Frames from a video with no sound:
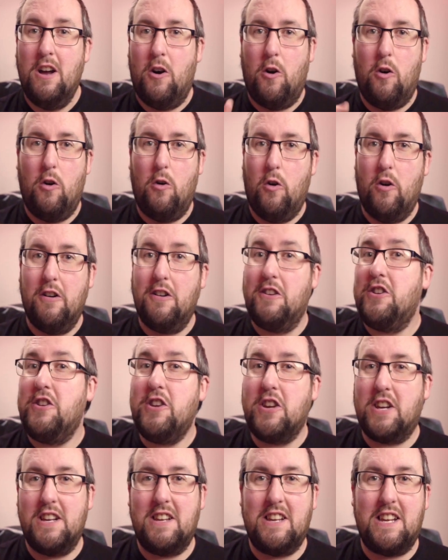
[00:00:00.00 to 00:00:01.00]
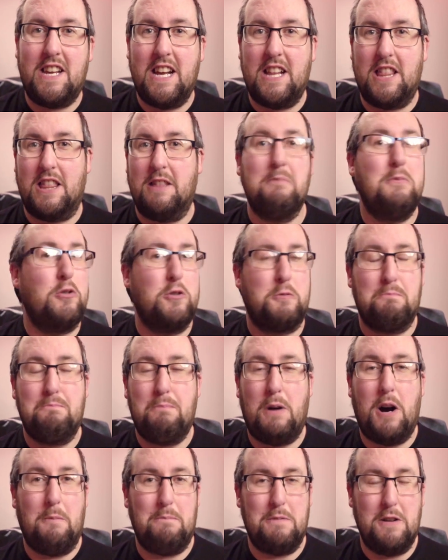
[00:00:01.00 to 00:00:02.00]
or you can get the most
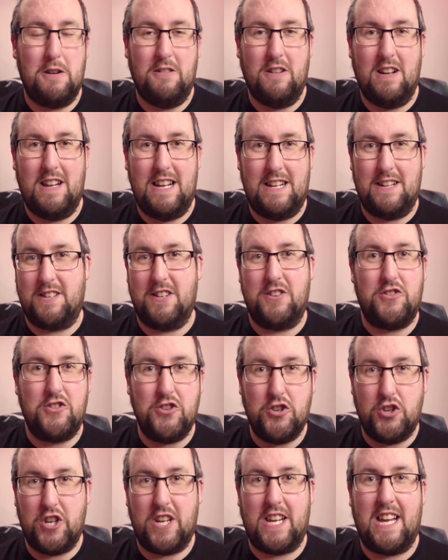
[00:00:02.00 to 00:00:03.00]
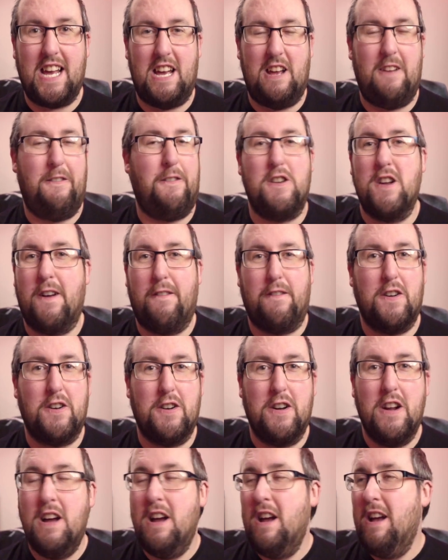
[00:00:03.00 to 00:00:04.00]
popular lens that you should get if you're
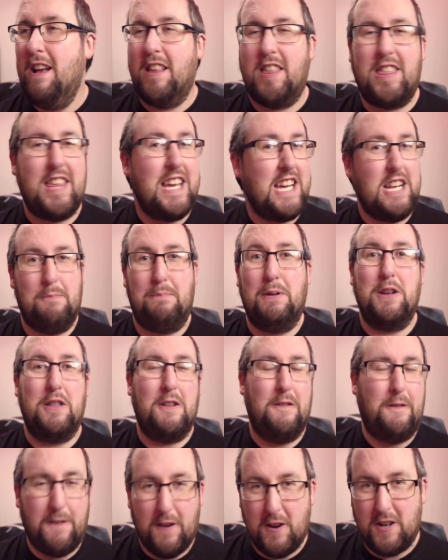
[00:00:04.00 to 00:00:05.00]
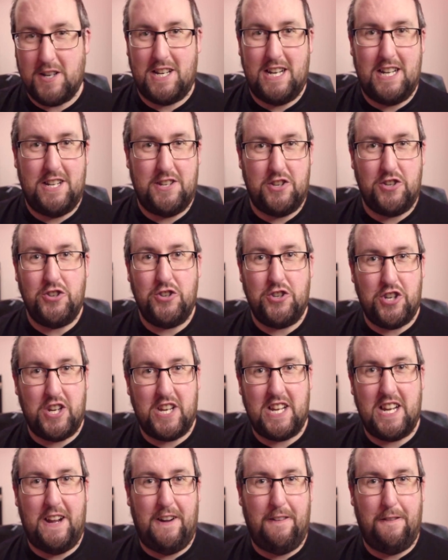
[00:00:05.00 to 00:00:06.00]
ever thinking about the first lenses you
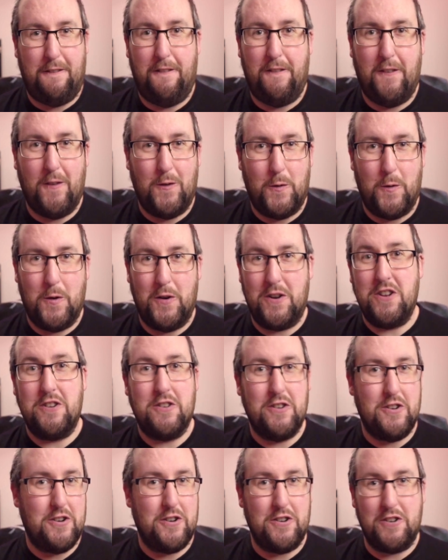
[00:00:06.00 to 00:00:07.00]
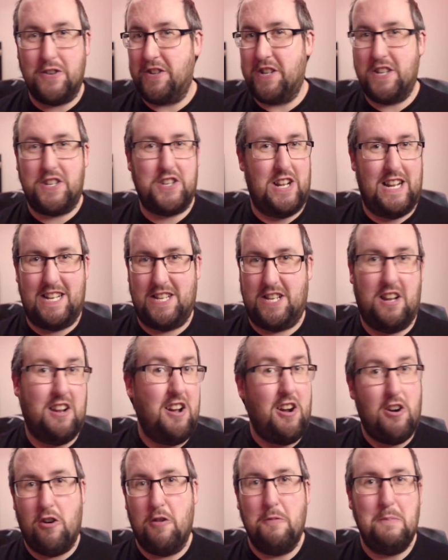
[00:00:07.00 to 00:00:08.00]
should get for your digital
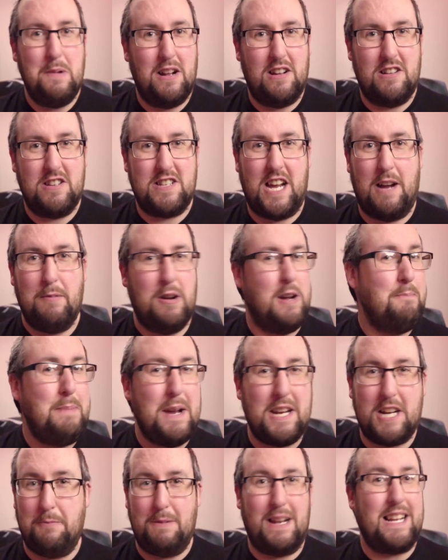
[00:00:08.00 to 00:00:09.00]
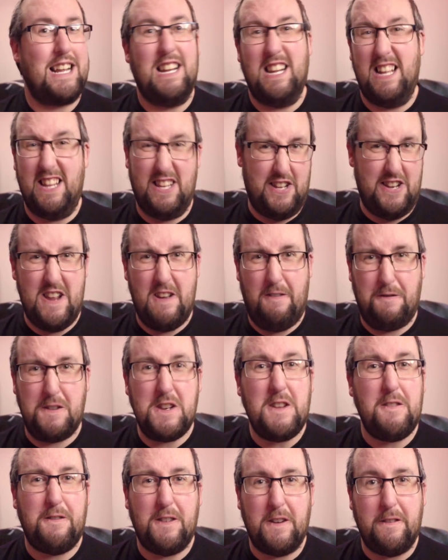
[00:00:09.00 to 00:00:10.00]
SLR or mirrorless camera, and pick up like a little
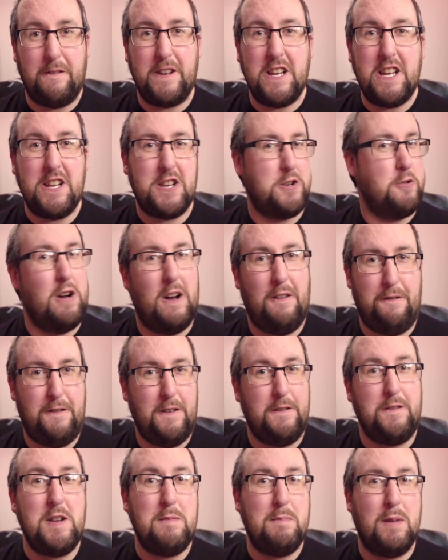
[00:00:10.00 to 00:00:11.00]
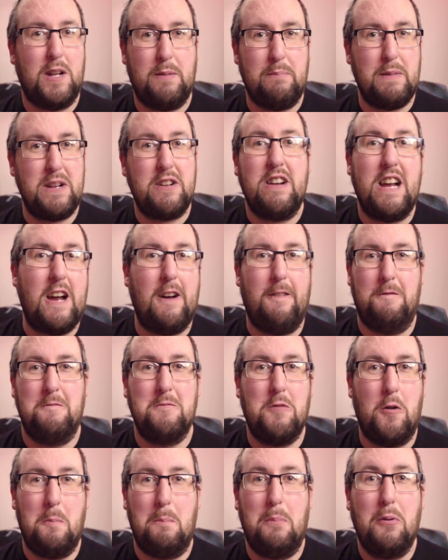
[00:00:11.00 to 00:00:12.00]
nifty 50. So a 50mm
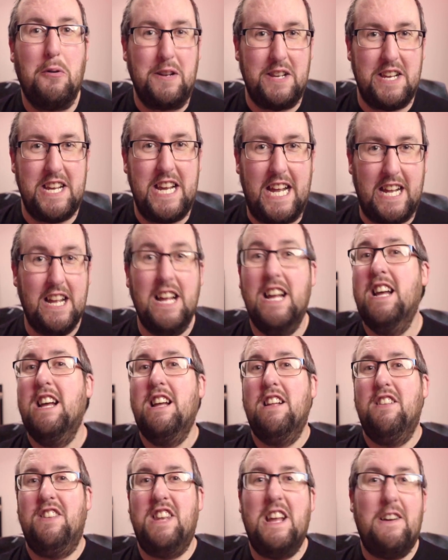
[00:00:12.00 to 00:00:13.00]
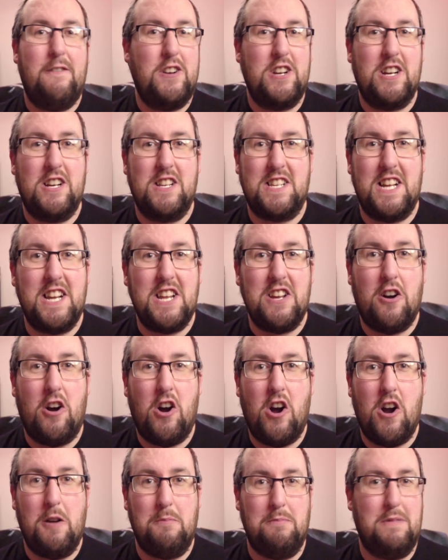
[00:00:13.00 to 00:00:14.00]
f1.8 never does any
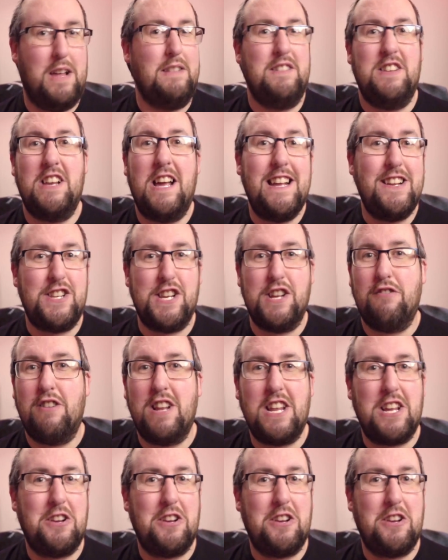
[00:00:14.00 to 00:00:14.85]
harm, and they generally